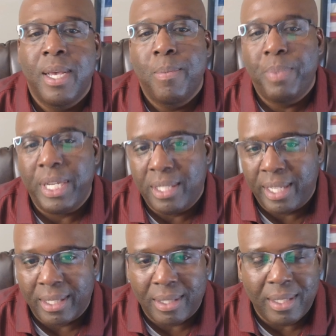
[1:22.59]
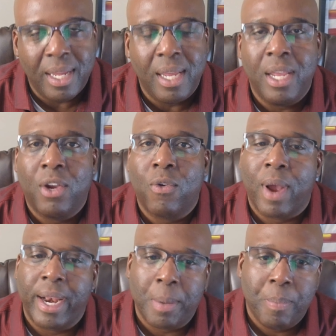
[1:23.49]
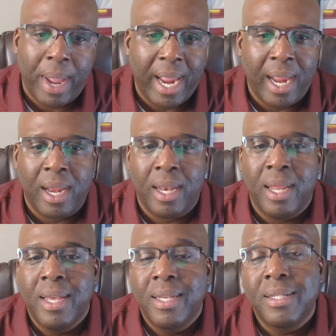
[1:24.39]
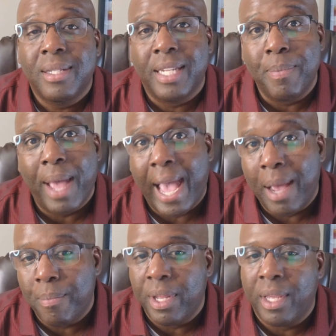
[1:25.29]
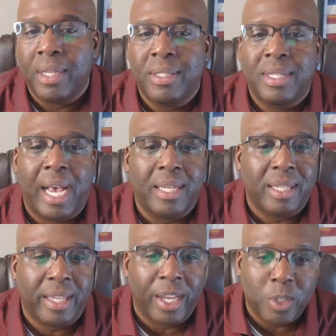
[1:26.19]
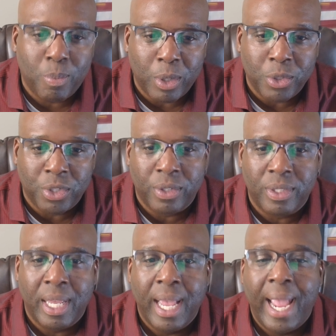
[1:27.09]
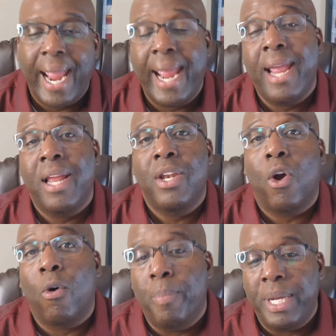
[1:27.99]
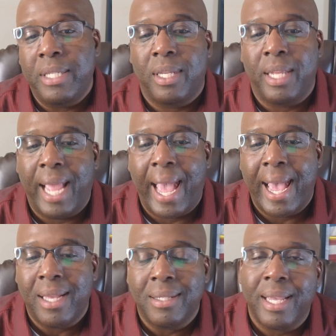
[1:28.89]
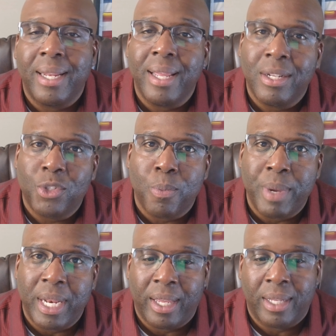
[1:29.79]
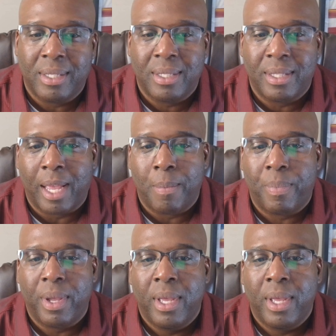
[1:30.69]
PTSD, chronic pain, sleep apnea, toxic exposures, and obesity as an intermediate step.